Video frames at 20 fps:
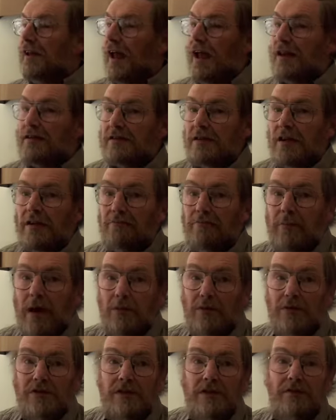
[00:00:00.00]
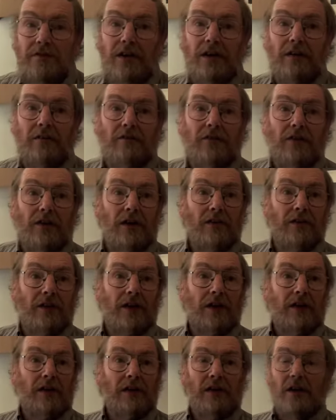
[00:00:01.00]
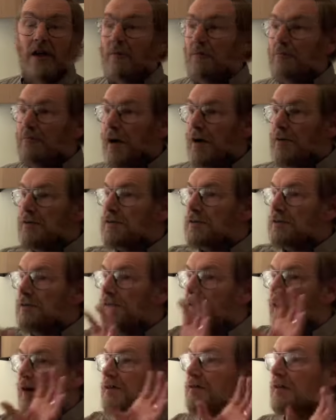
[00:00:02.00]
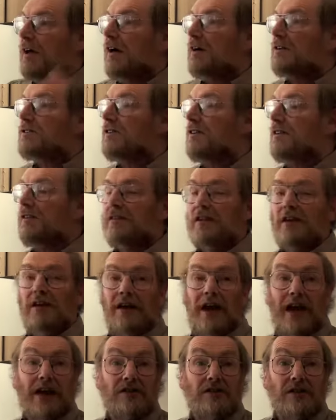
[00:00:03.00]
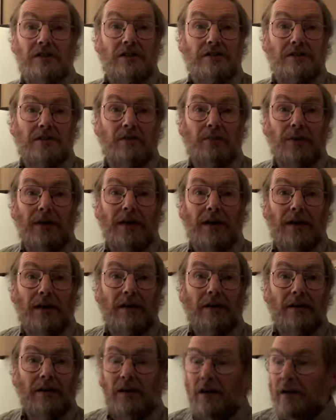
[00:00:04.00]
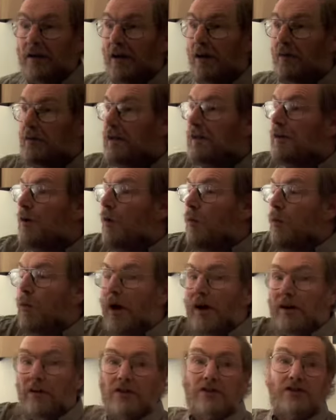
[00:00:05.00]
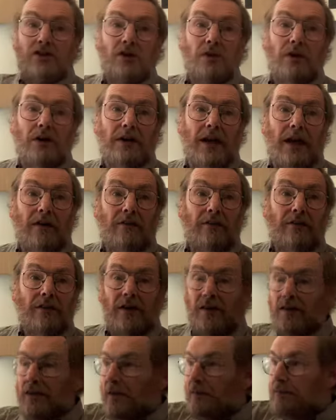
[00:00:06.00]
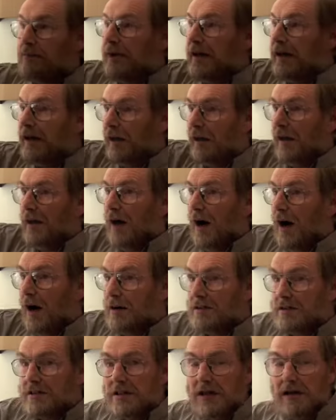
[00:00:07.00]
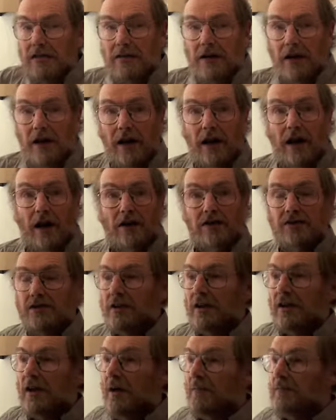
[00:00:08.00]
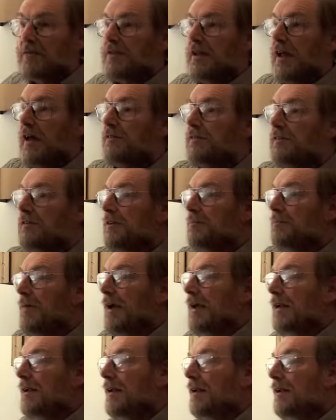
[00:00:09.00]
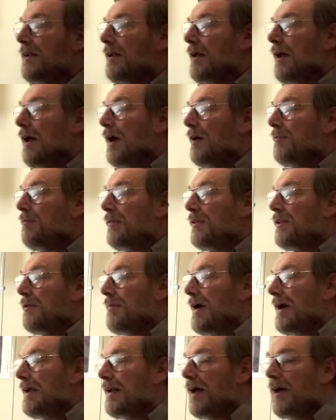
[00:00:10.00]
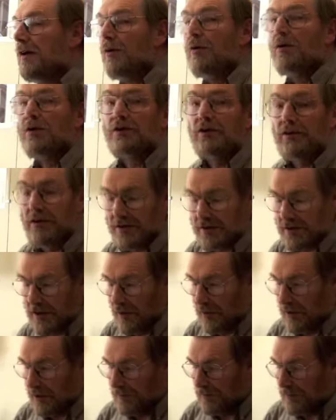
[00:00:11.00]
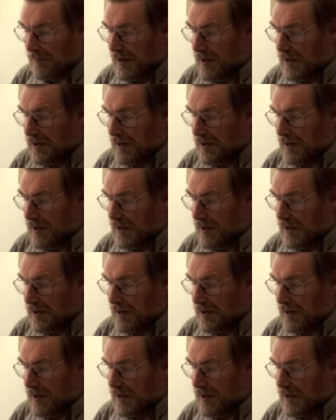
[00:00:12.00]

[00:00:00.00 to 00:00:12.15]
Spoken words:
As mammals develop further, most of those arches actually disappear, and only 1 or 2 are left. The big arterial arch that comes down to the main aorta and so on.